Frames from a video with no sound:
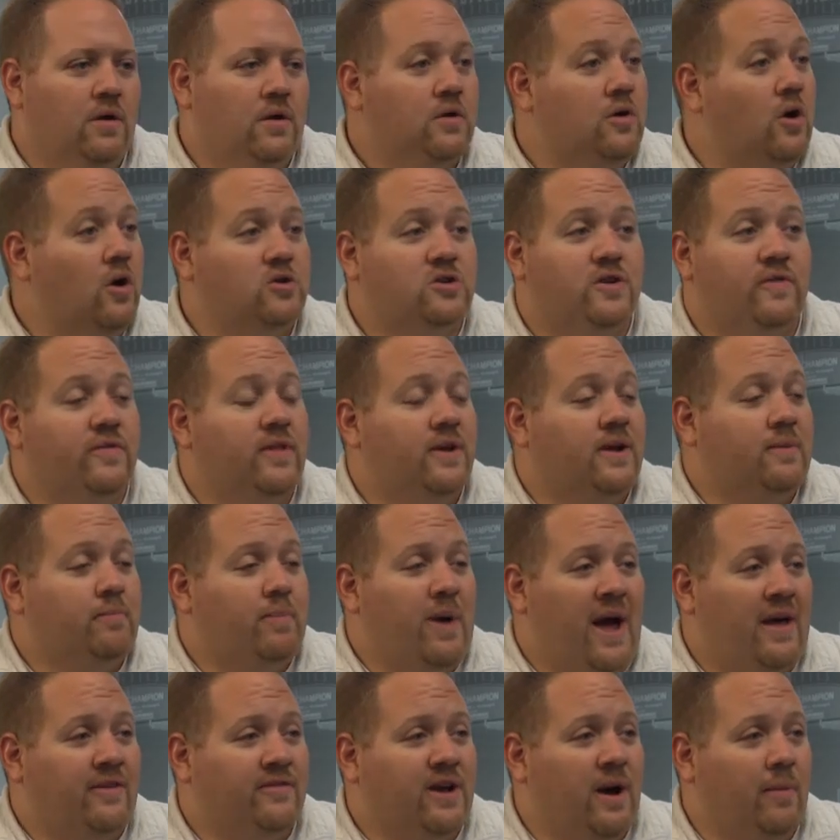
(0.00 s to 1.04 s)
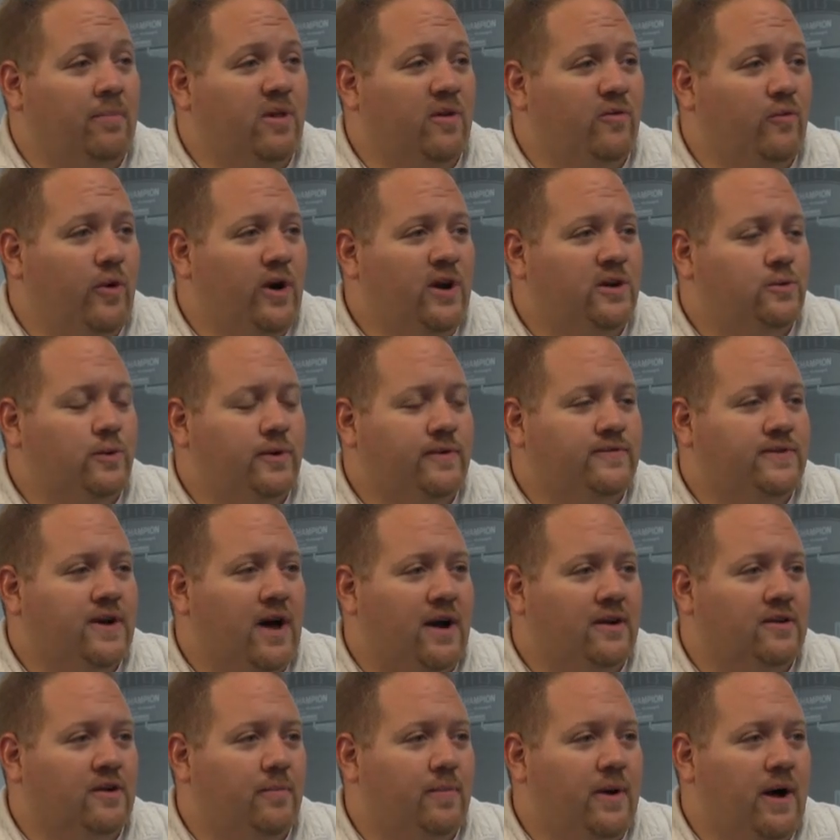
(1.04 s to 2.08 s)
Coach, over the past couple of weeks, we've
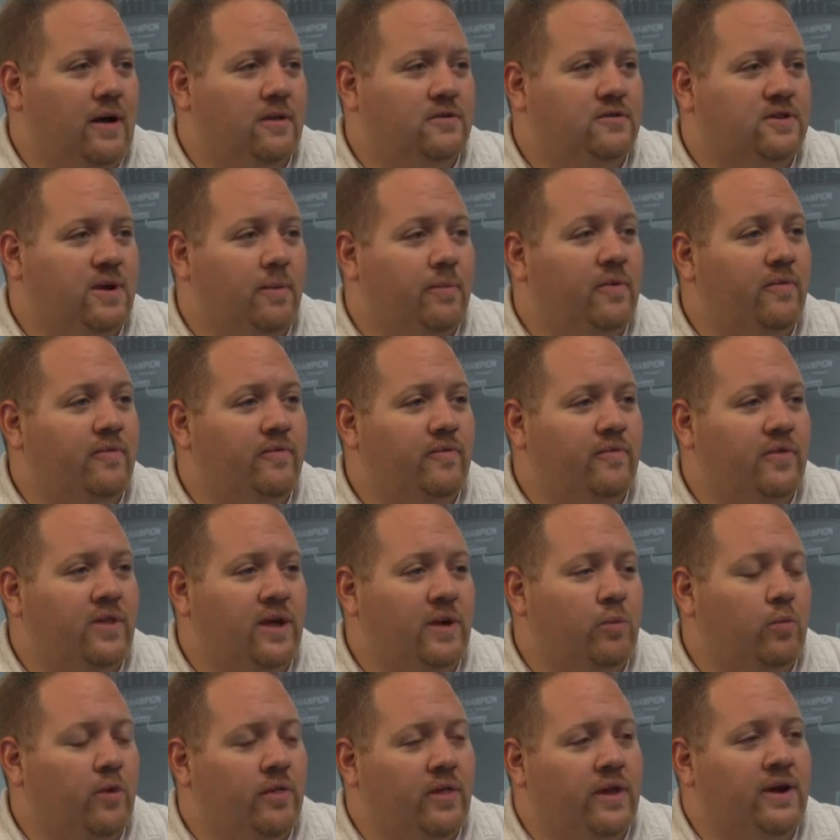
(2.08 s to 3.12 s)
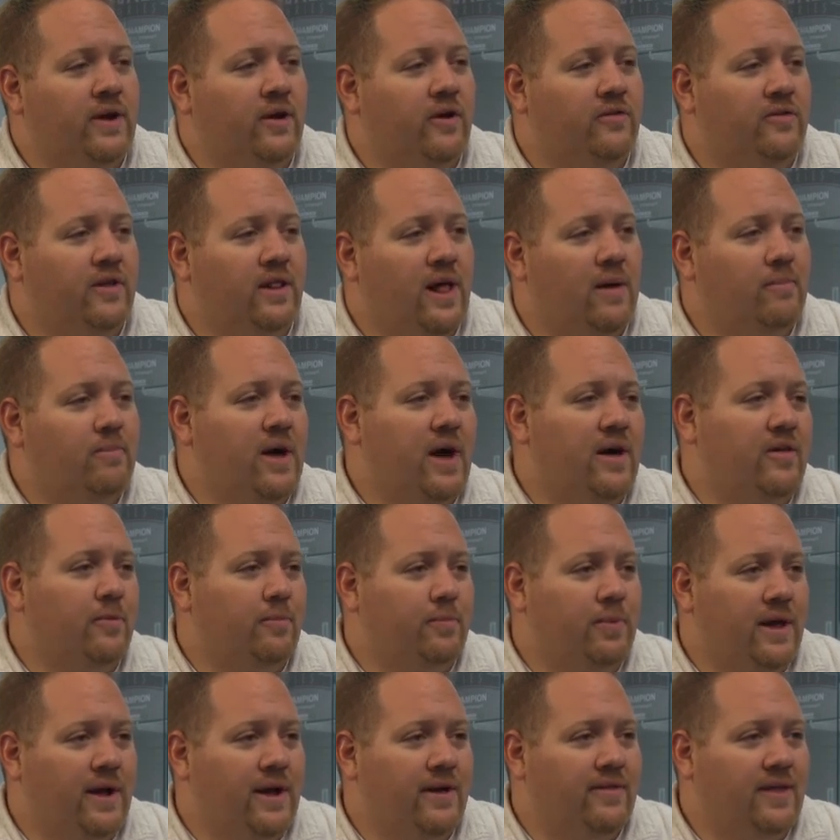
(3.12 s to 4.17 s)
talked about some of the Woodland Hills alumni
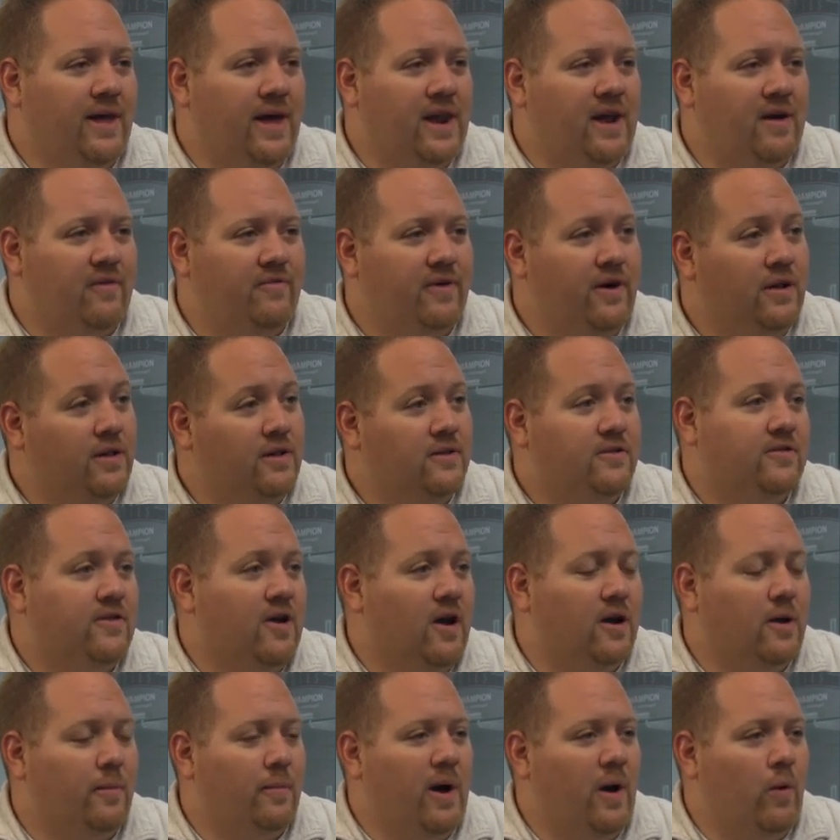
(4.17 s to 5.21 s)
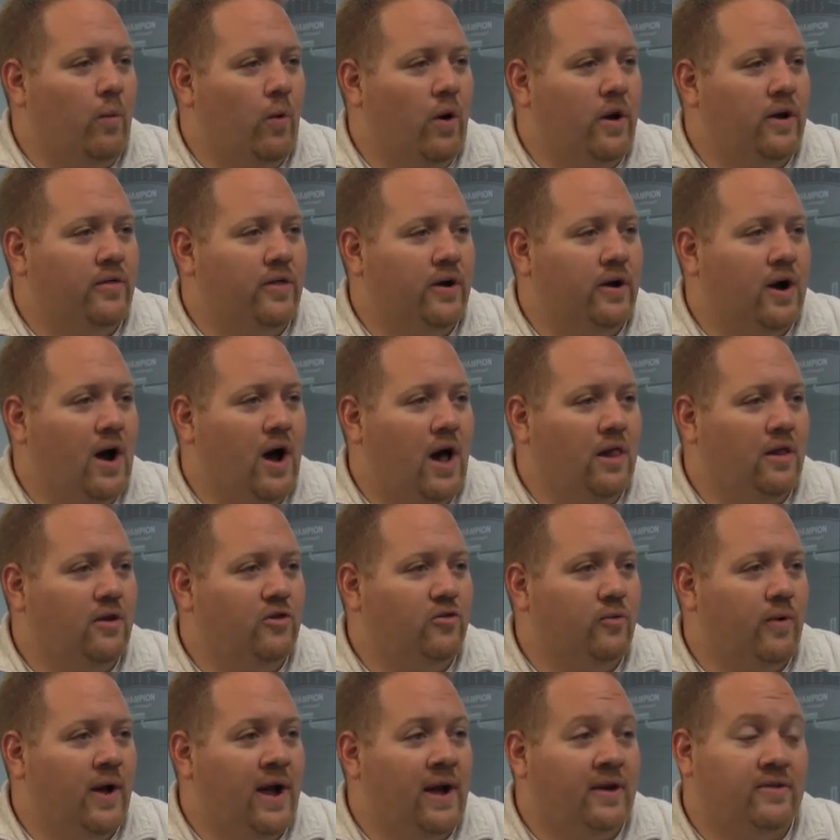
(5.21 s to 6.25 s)
that play in the NFL. Let's talk about one in the
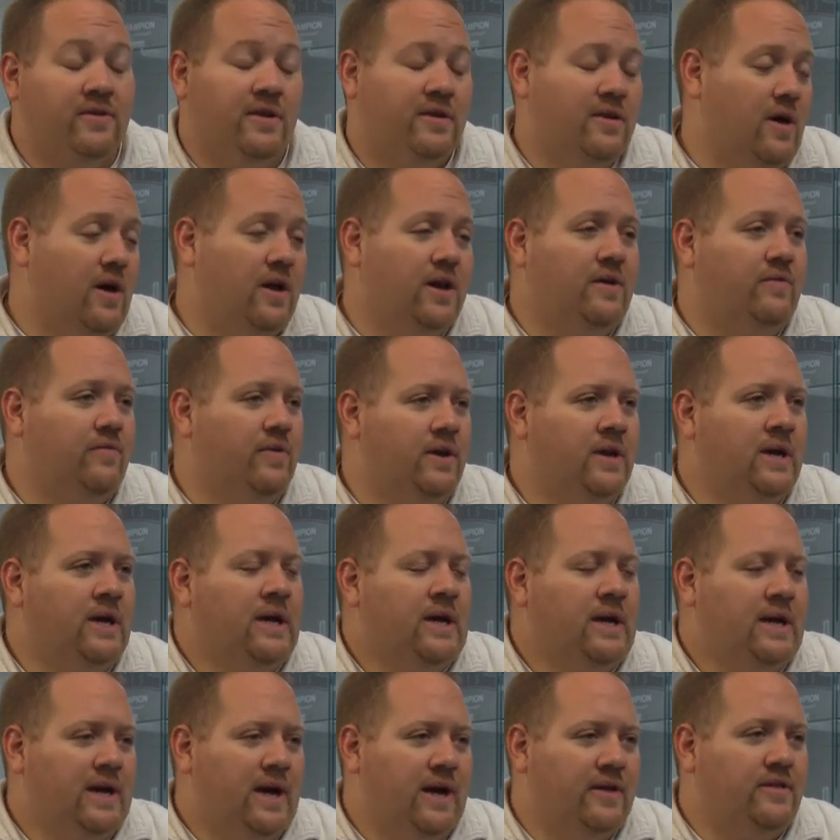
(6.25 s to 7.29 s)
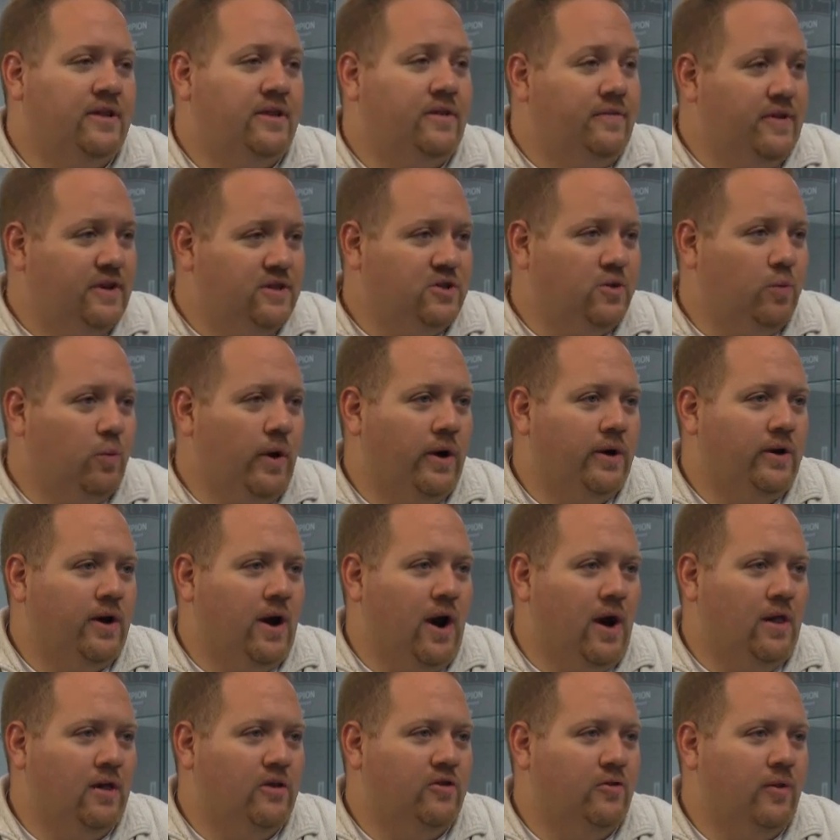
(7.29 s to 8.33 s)
college ranks, and not even at the Division I
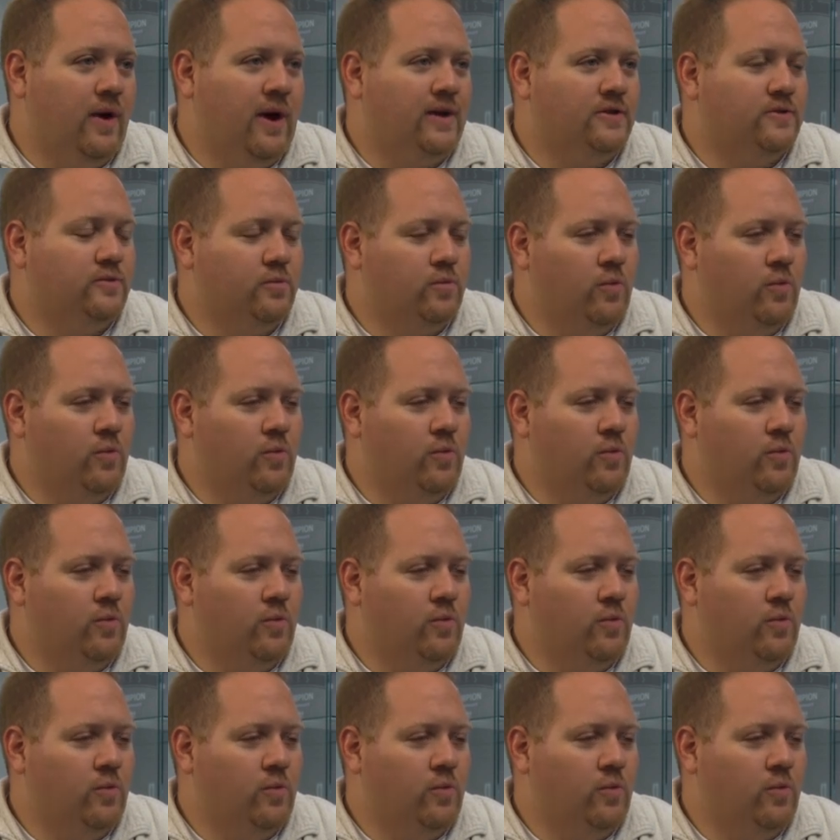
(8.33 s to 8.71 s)
college ranks.